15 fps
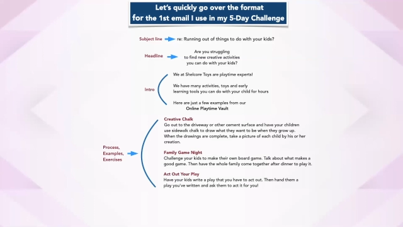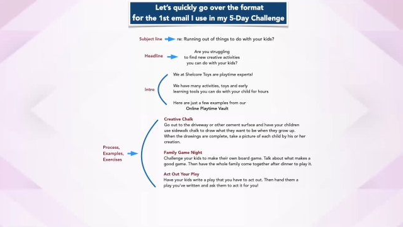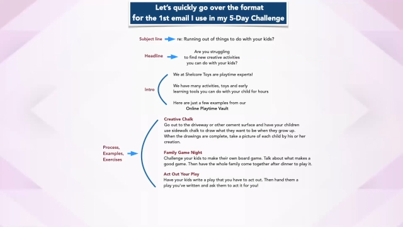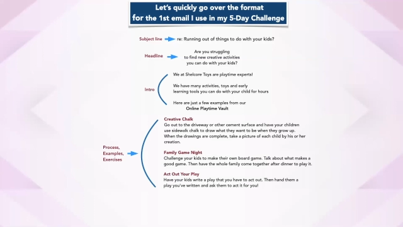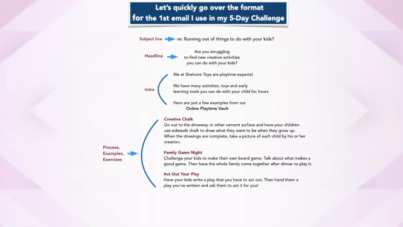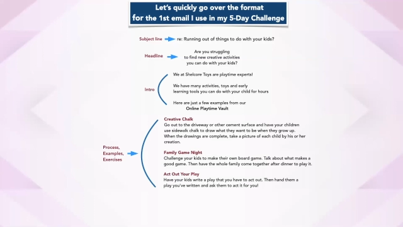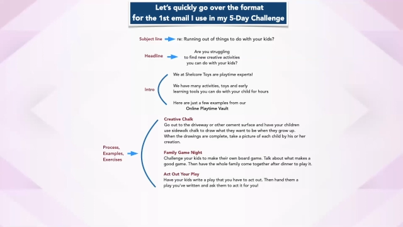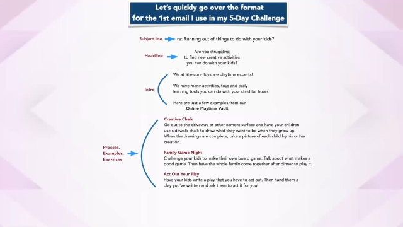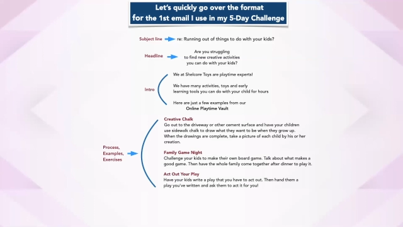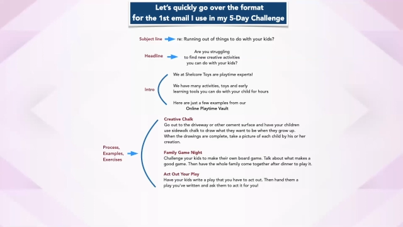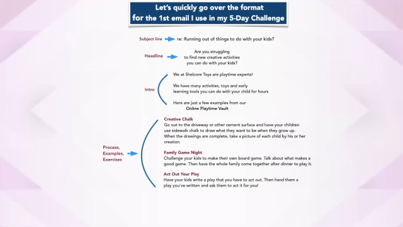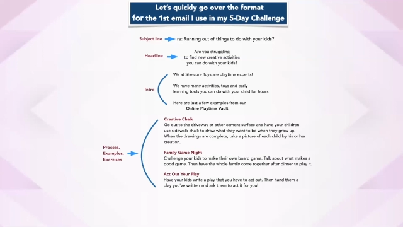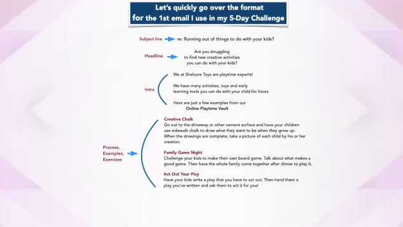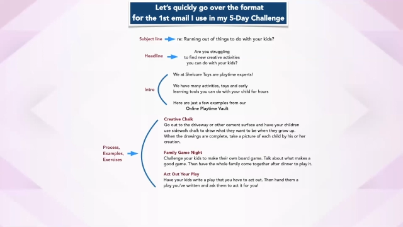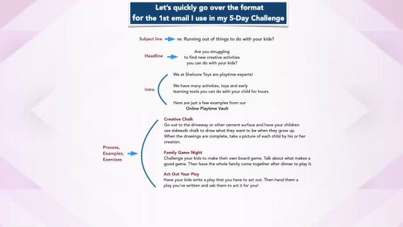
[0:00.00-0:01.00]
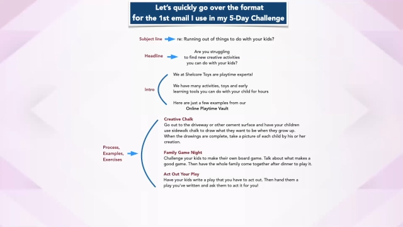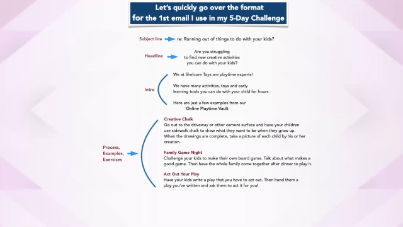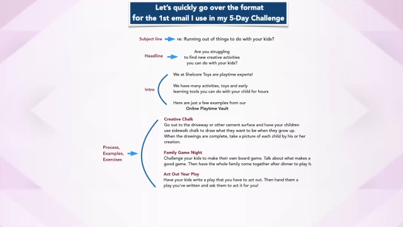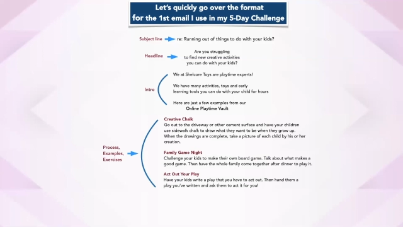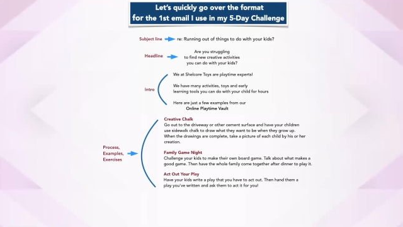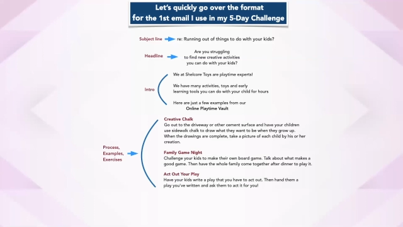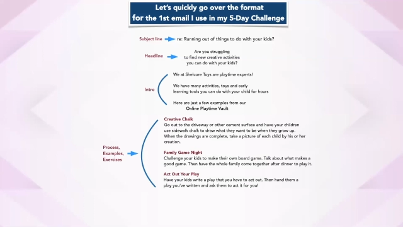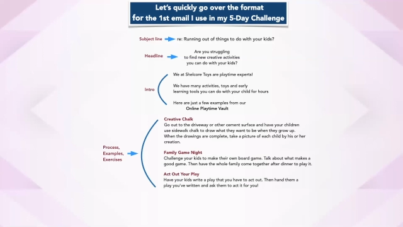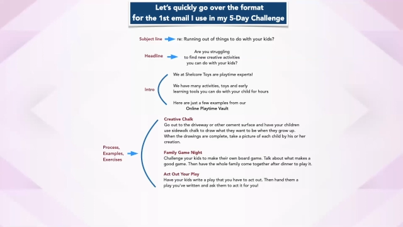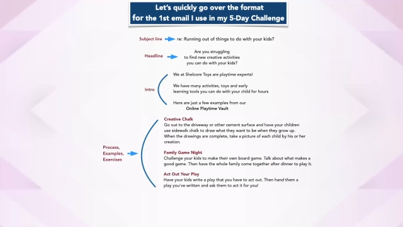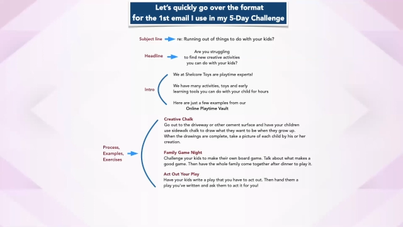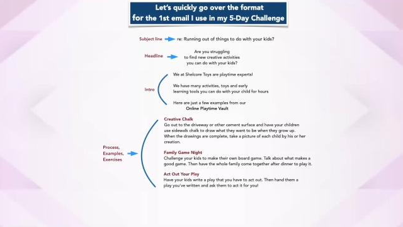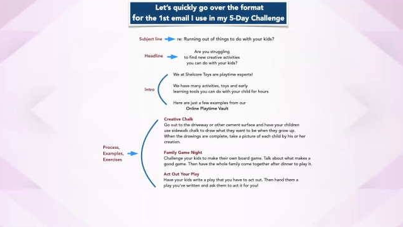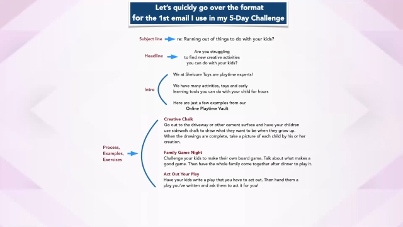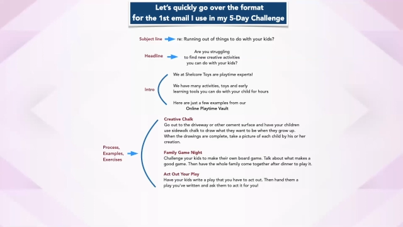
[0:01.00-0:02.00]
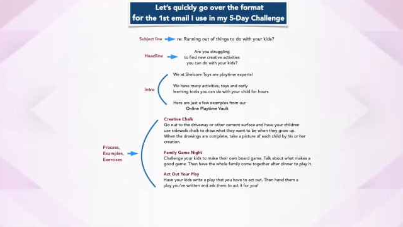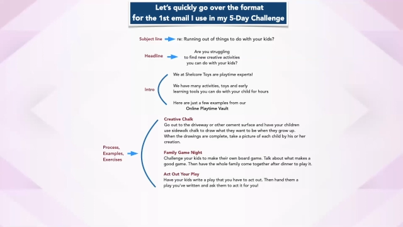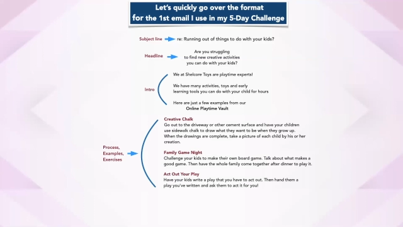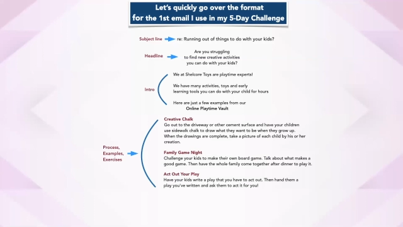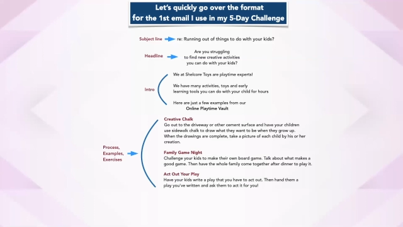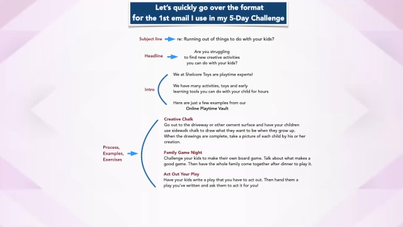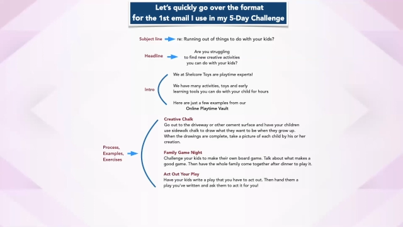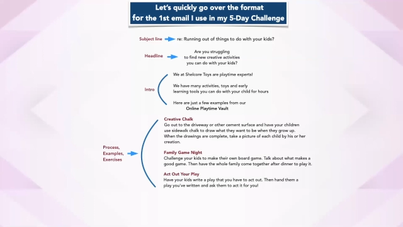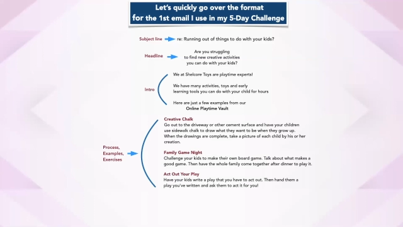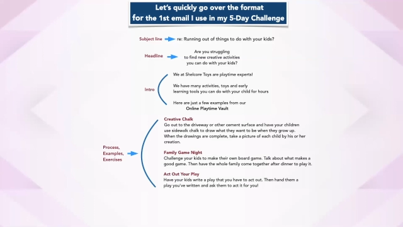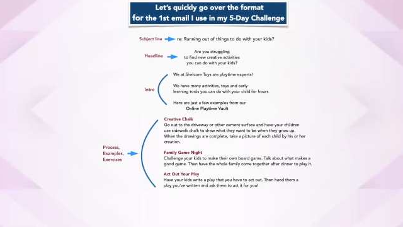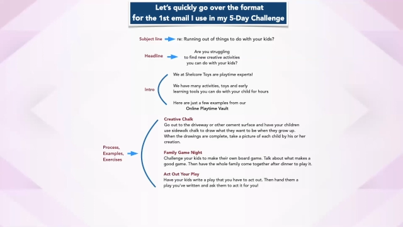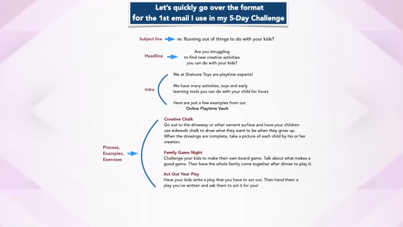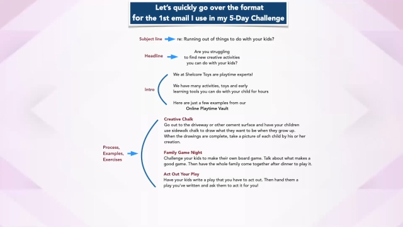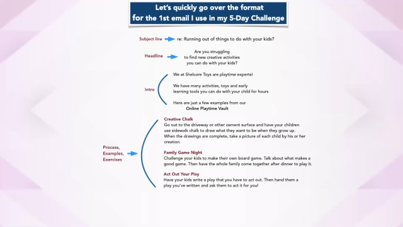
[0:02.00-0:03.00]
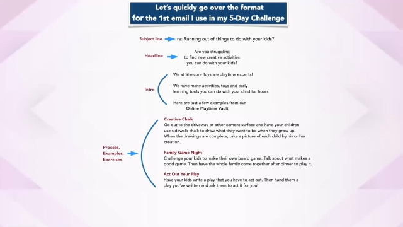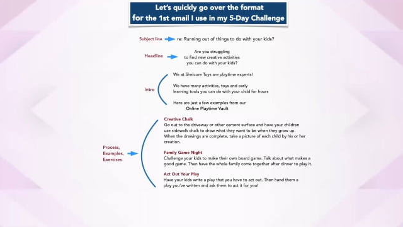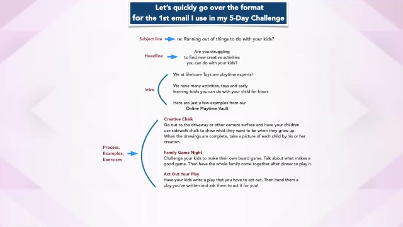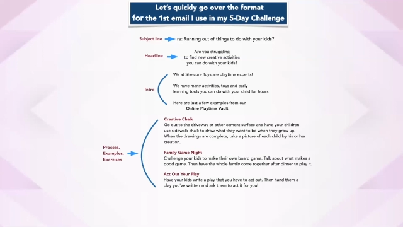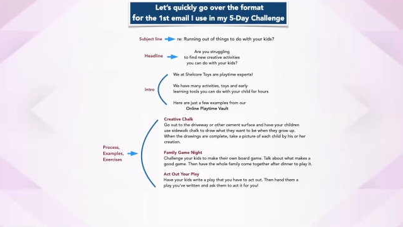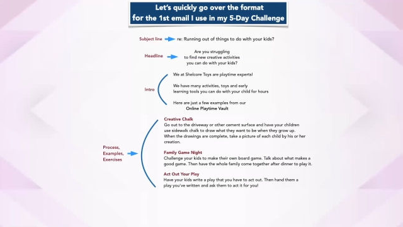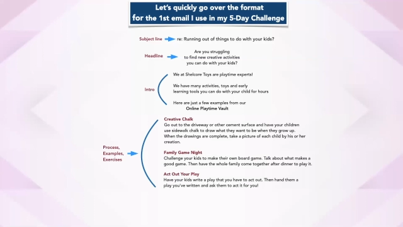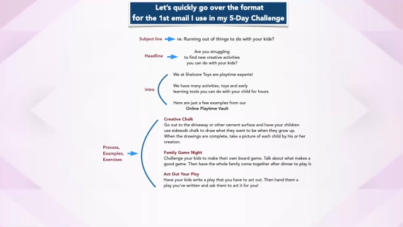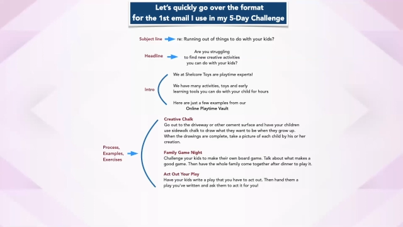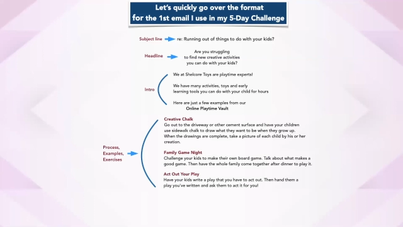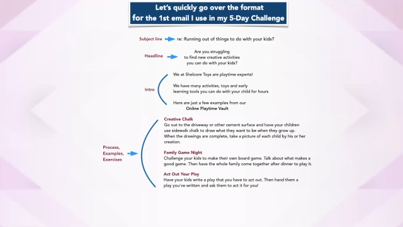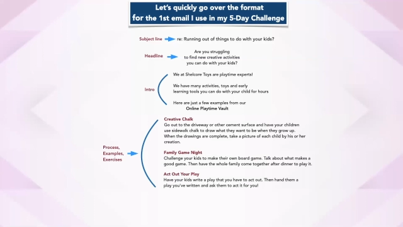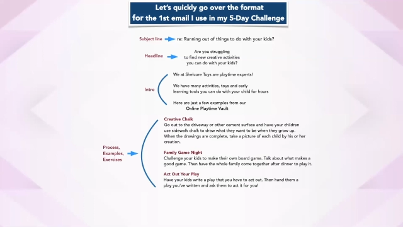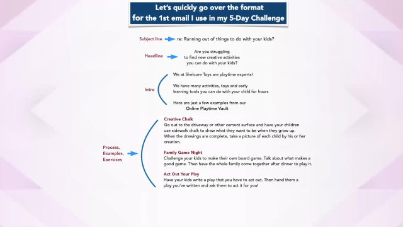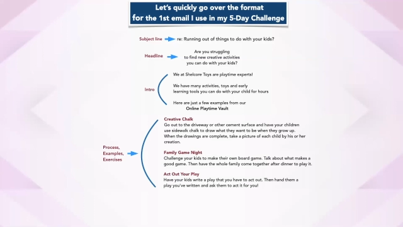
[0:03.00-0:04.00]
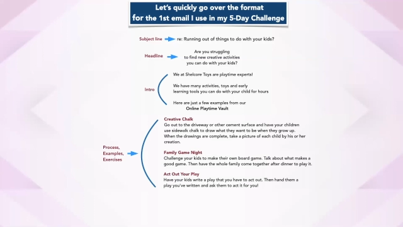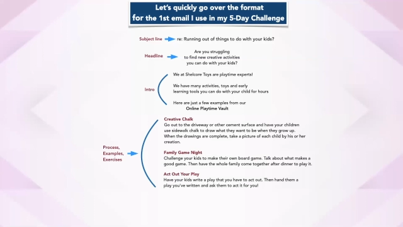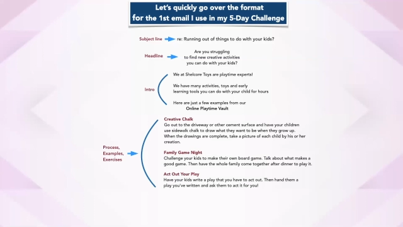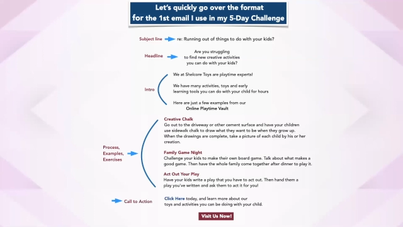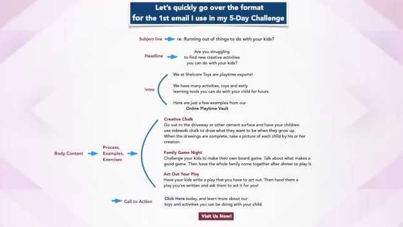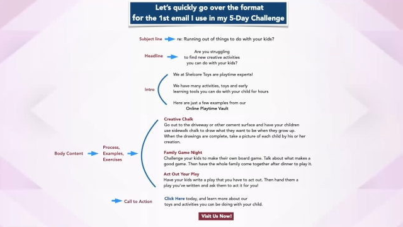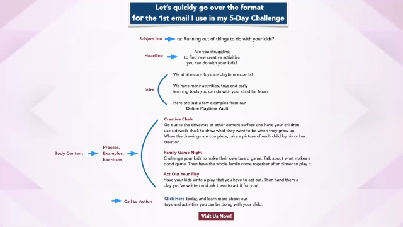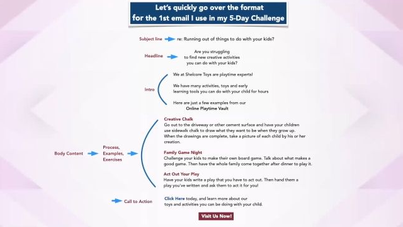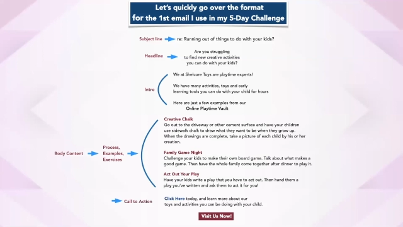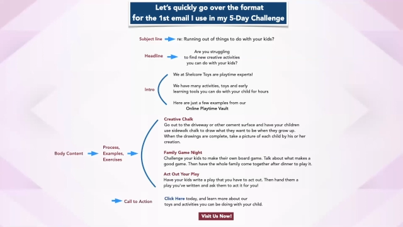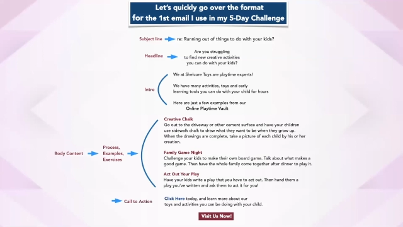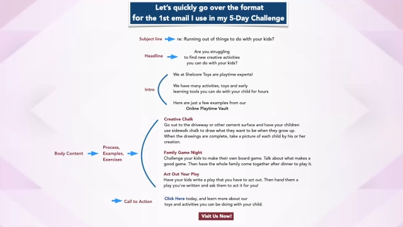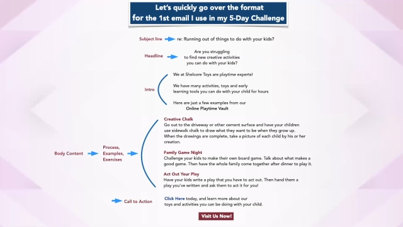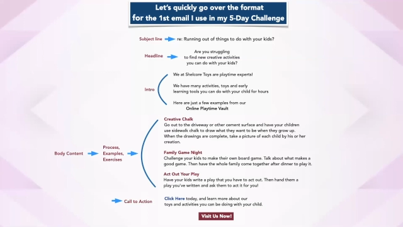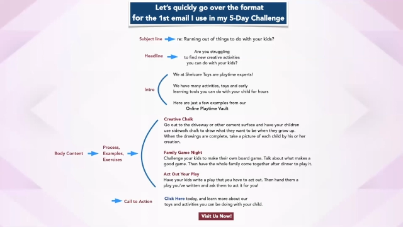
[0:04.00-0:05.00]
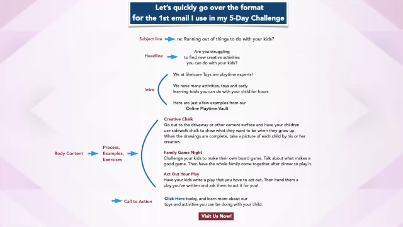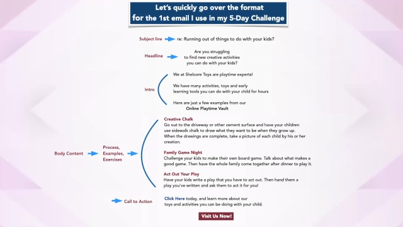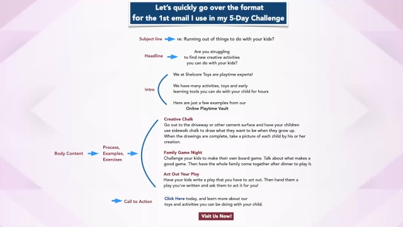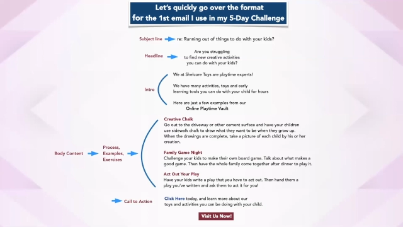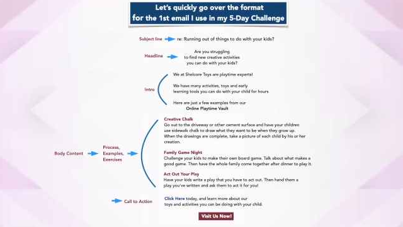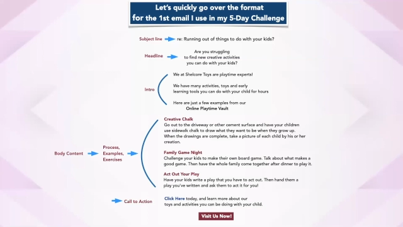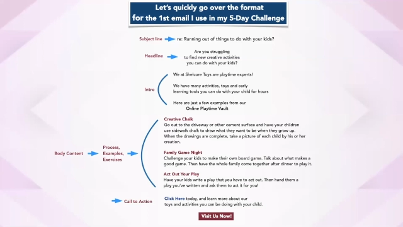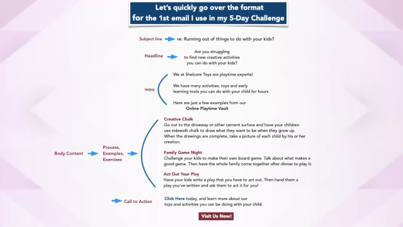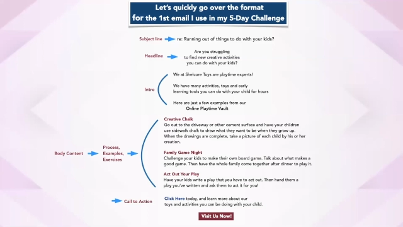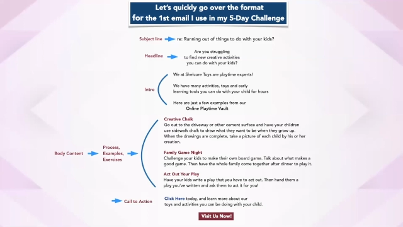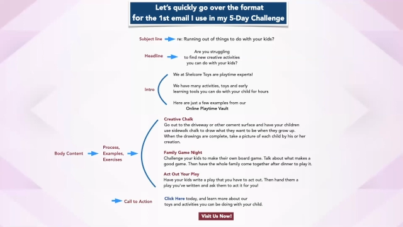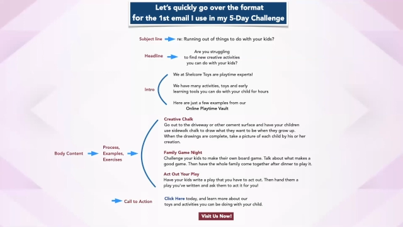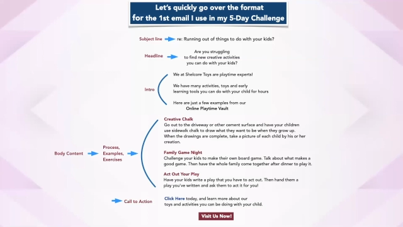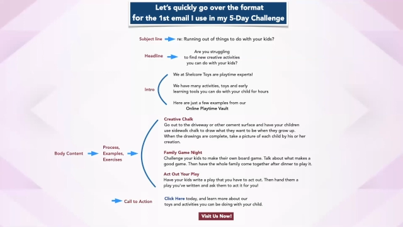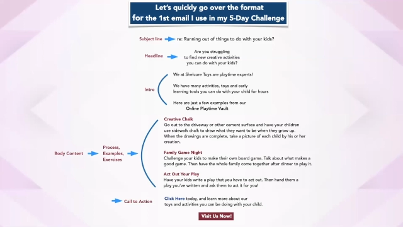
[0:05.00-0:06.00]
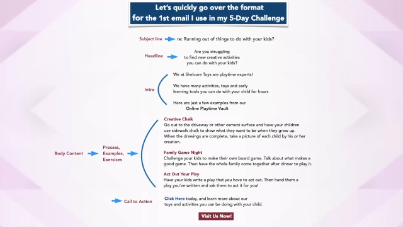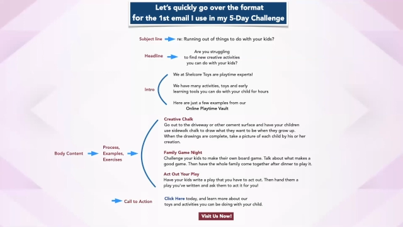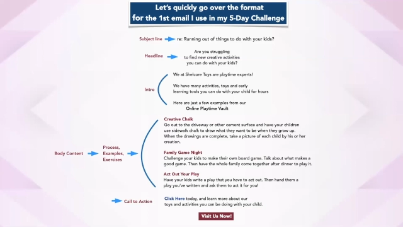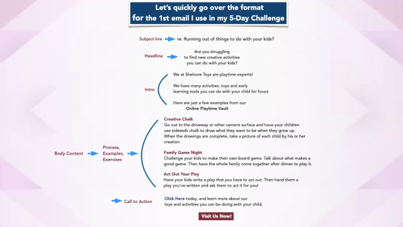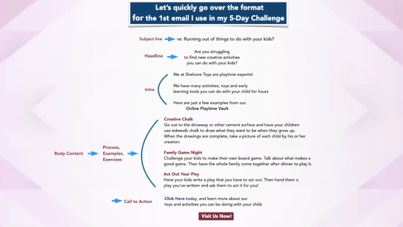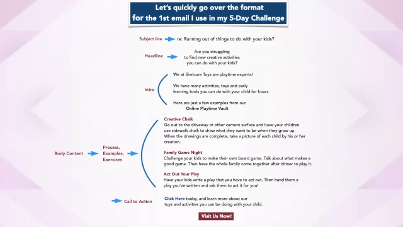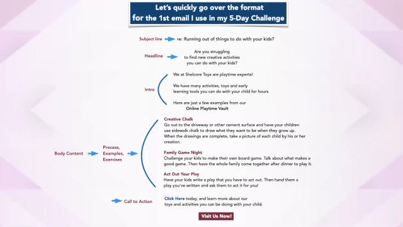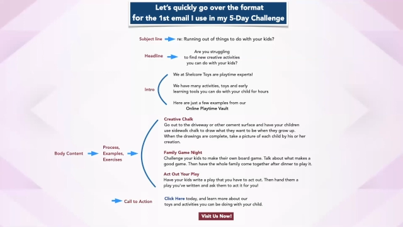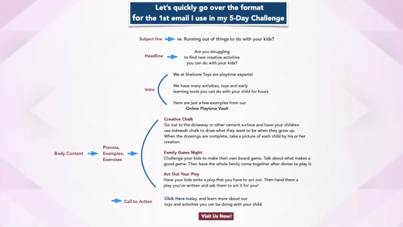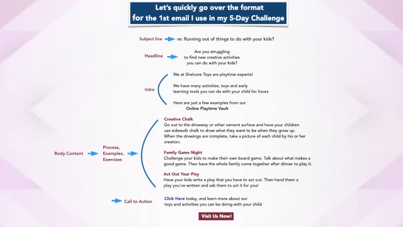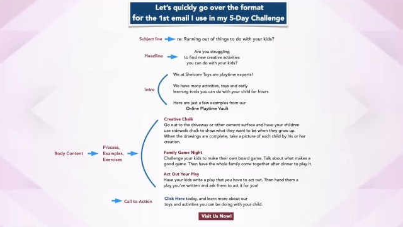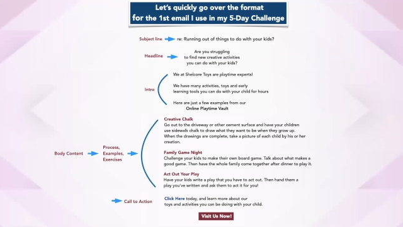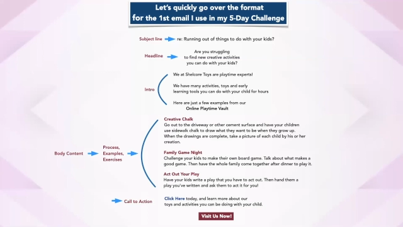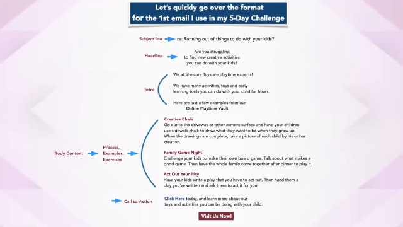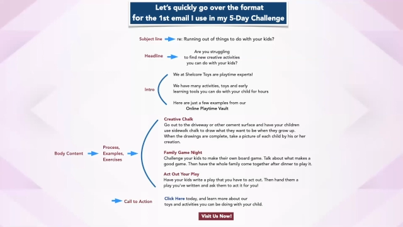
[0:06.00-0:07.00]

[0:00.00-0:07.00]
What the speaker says: (no speaker visible)